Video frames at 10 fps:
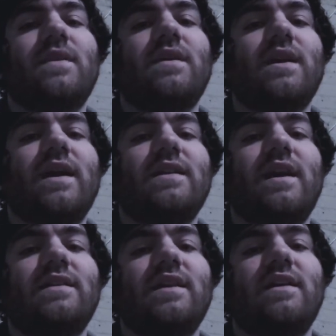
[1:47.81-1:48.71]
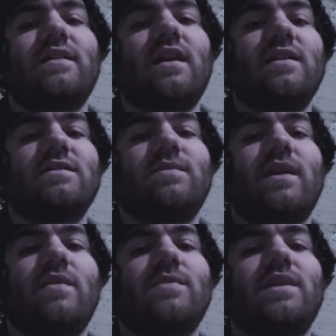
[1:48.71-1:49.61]
like I take
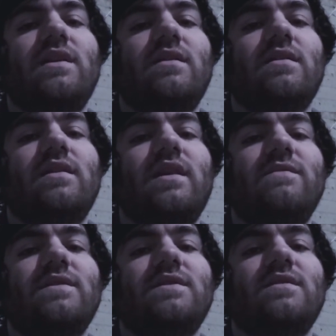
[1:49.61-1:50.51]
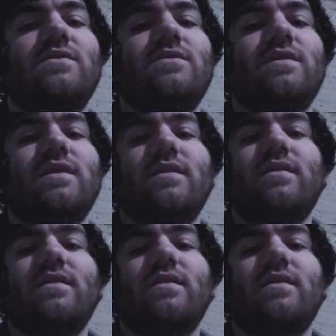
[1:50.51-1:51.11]
clonazepam, but even still, like,